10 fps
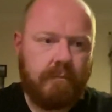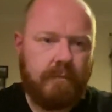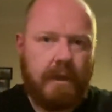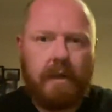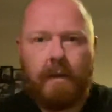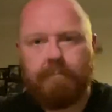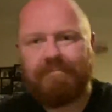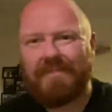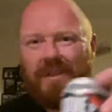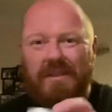
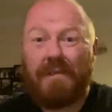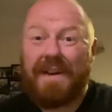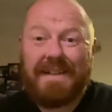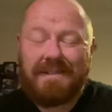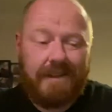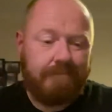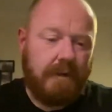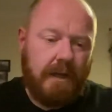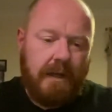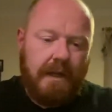Because I fancy it.
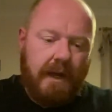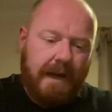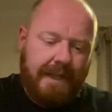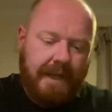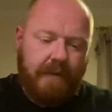I had it in